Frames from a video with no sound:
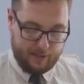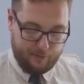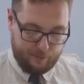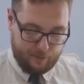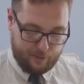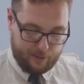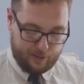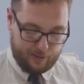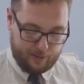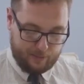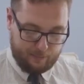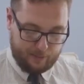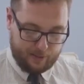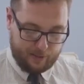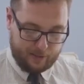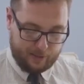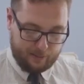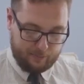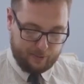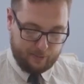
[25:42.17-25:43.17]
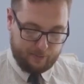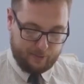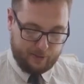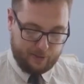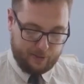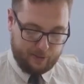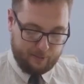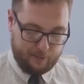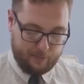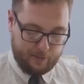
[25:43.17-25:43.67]
So the girl
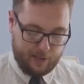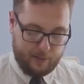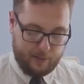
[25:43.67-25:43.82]
married